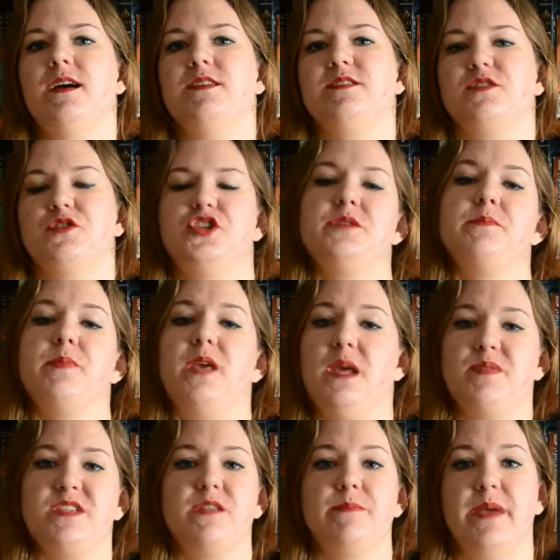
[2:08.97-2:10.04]
So she
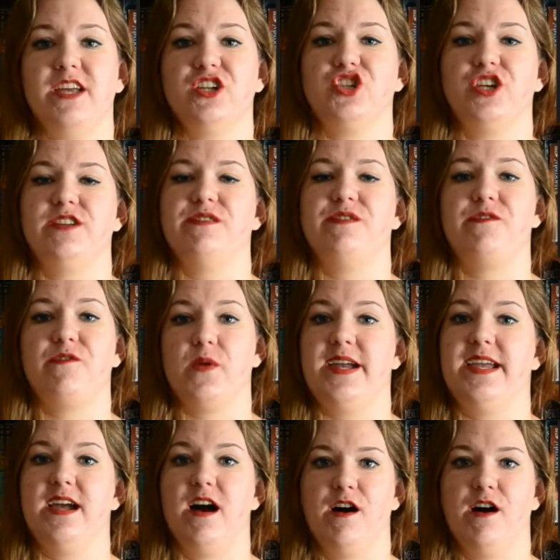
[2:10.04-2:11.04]
keeps the mansion free